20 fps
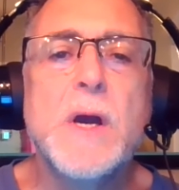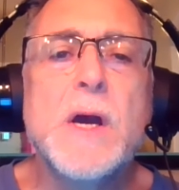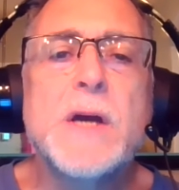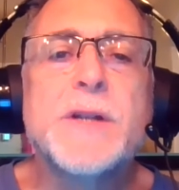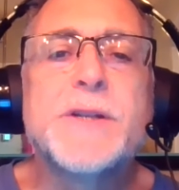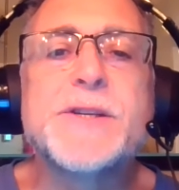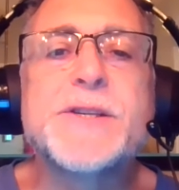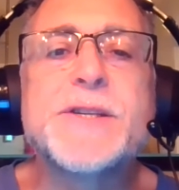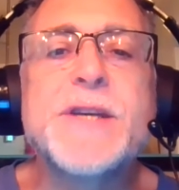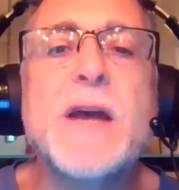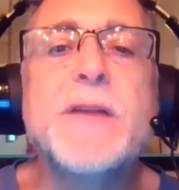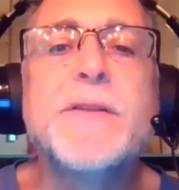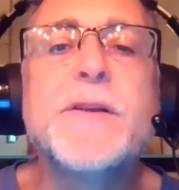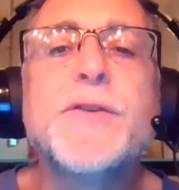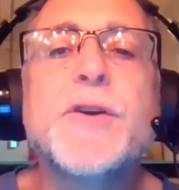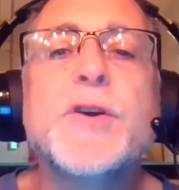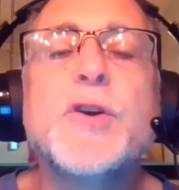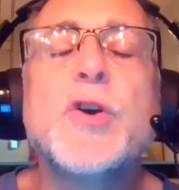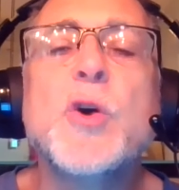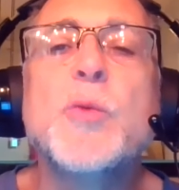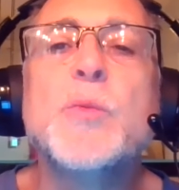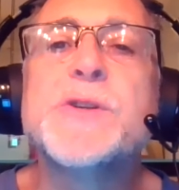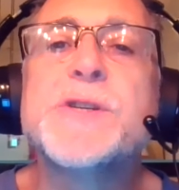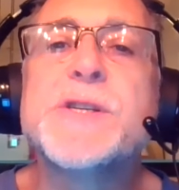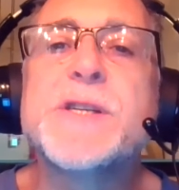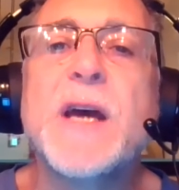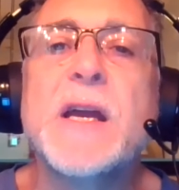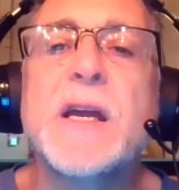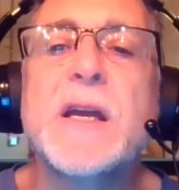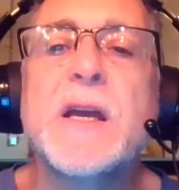To say that the human
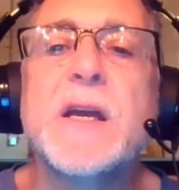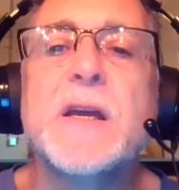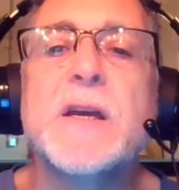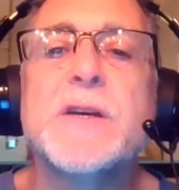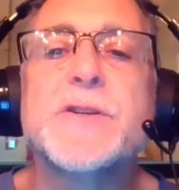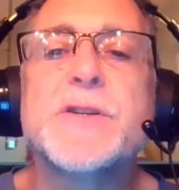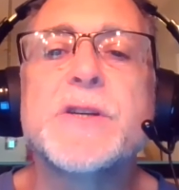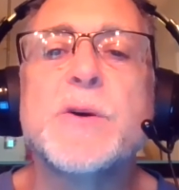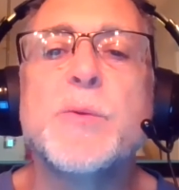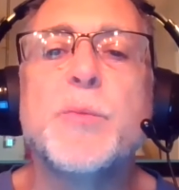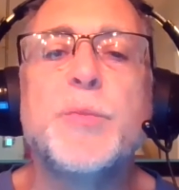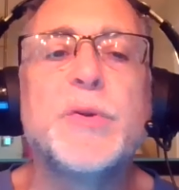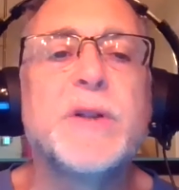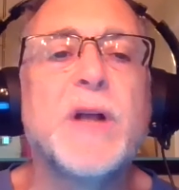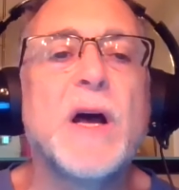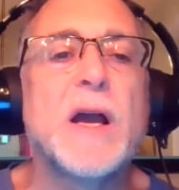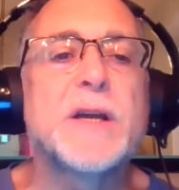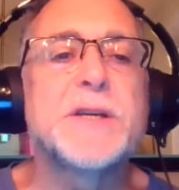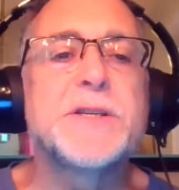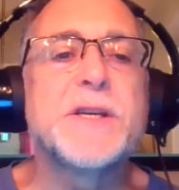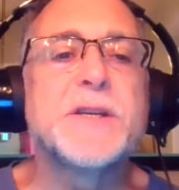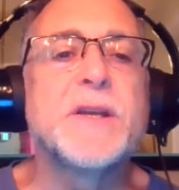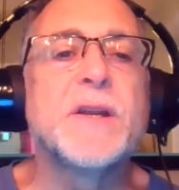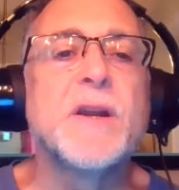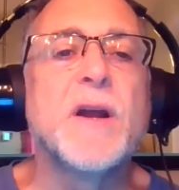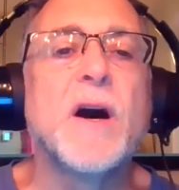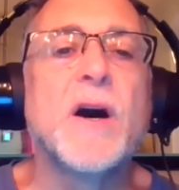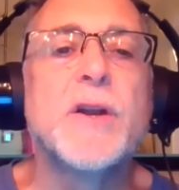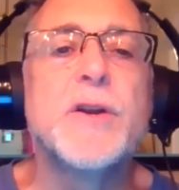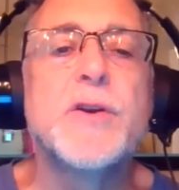psyche is complex is
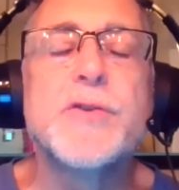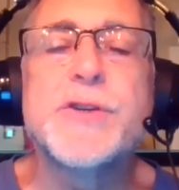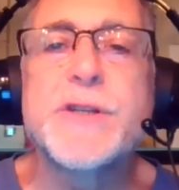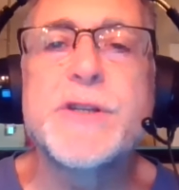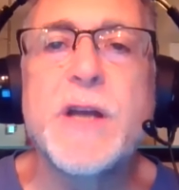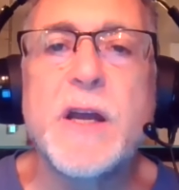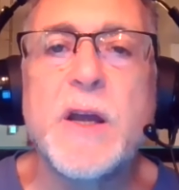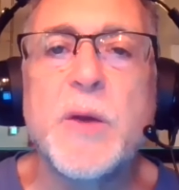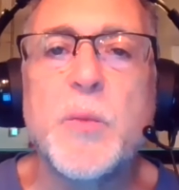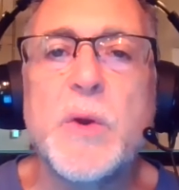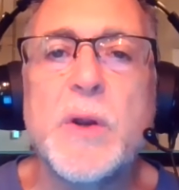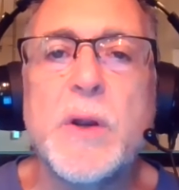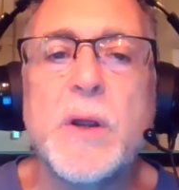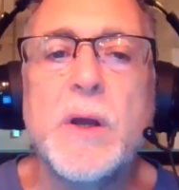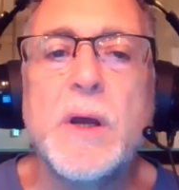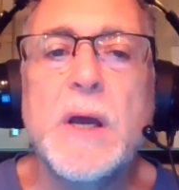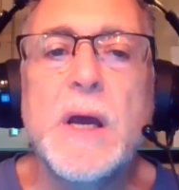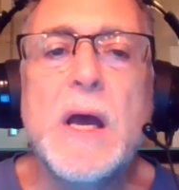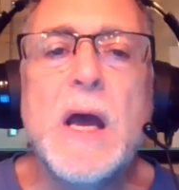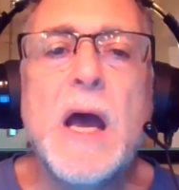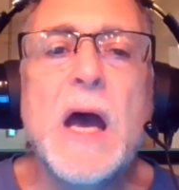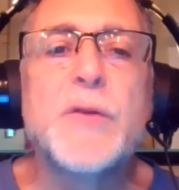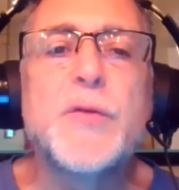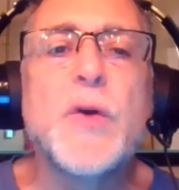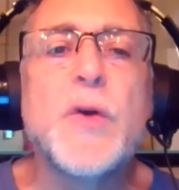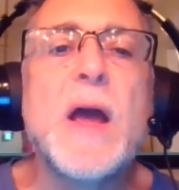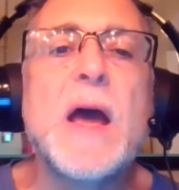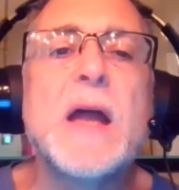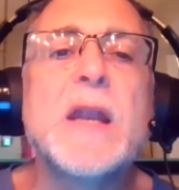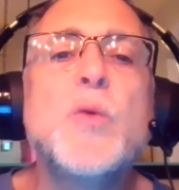an understatement, and
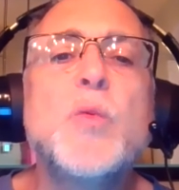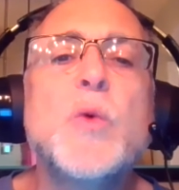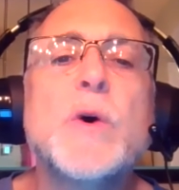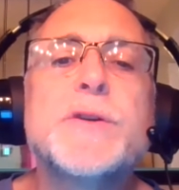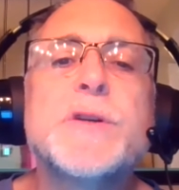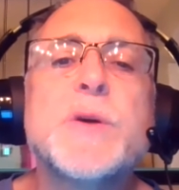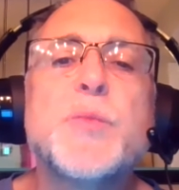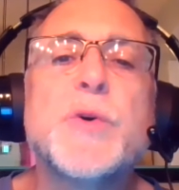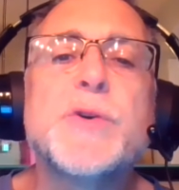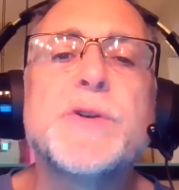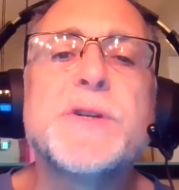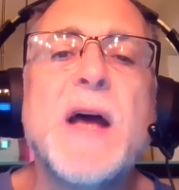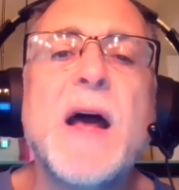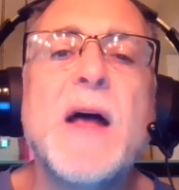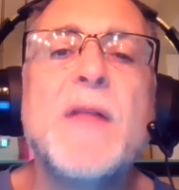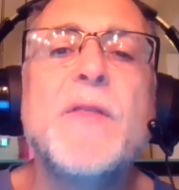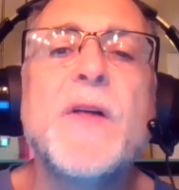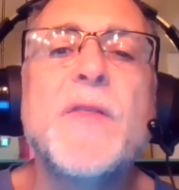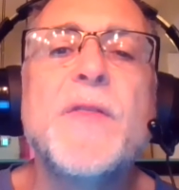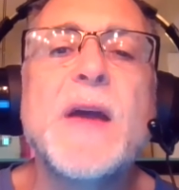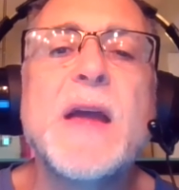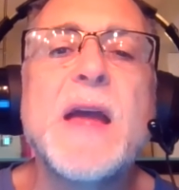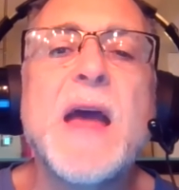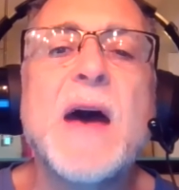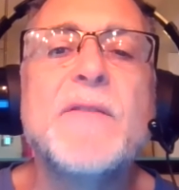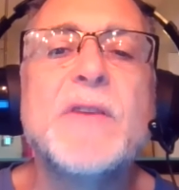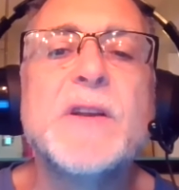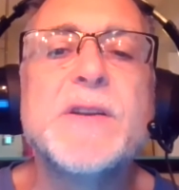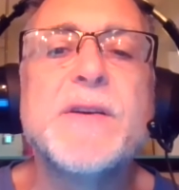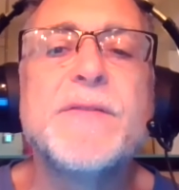for anyone to pretend that they
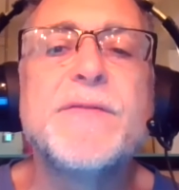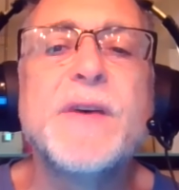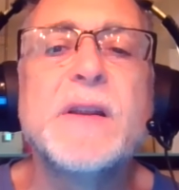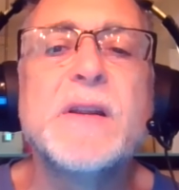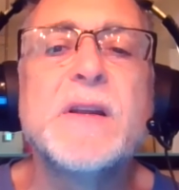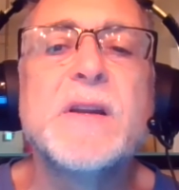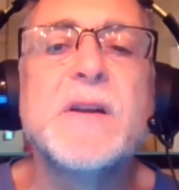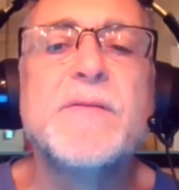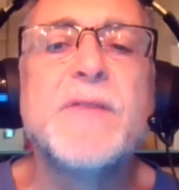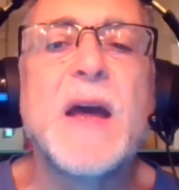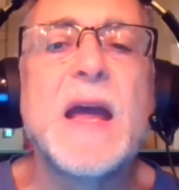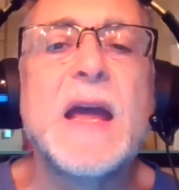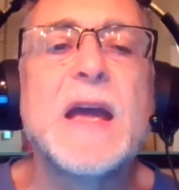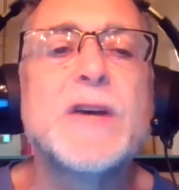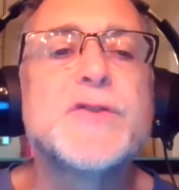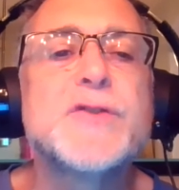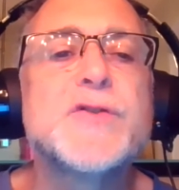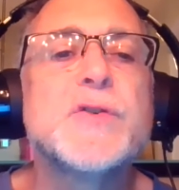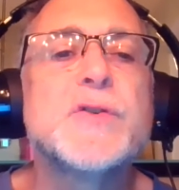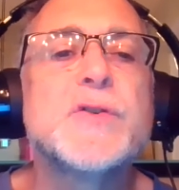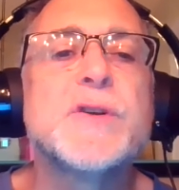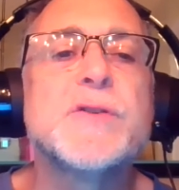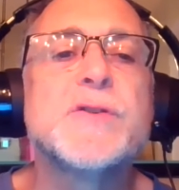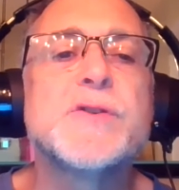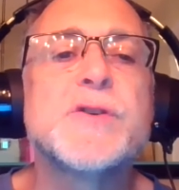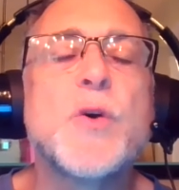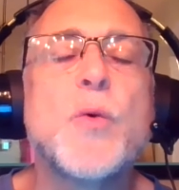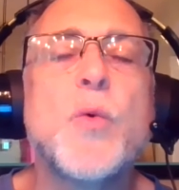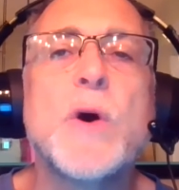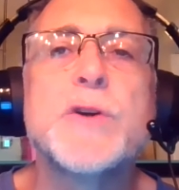have a definitive answer to
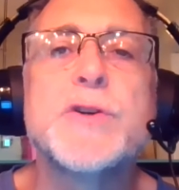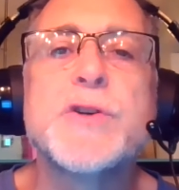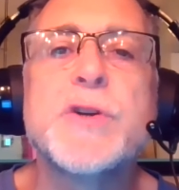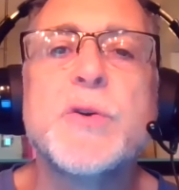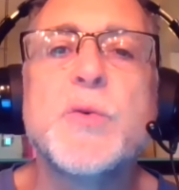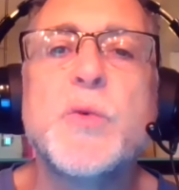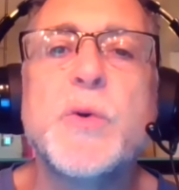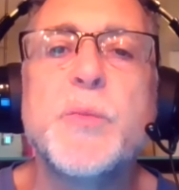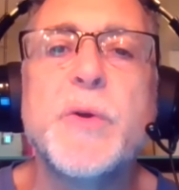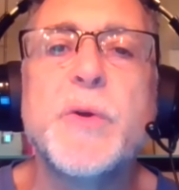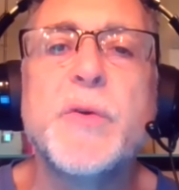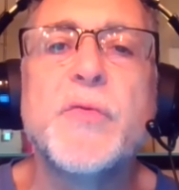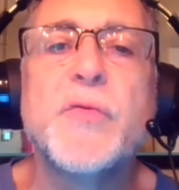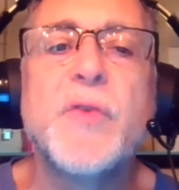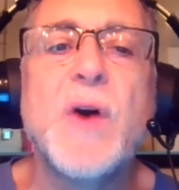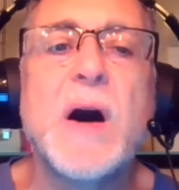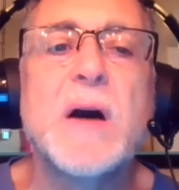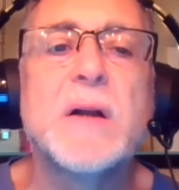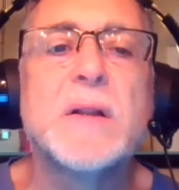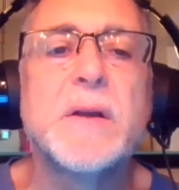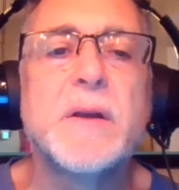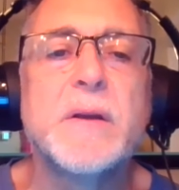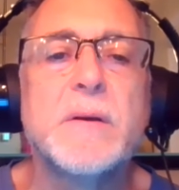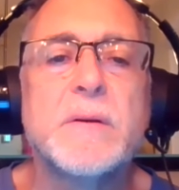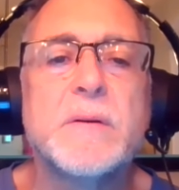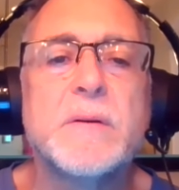this question would be folly.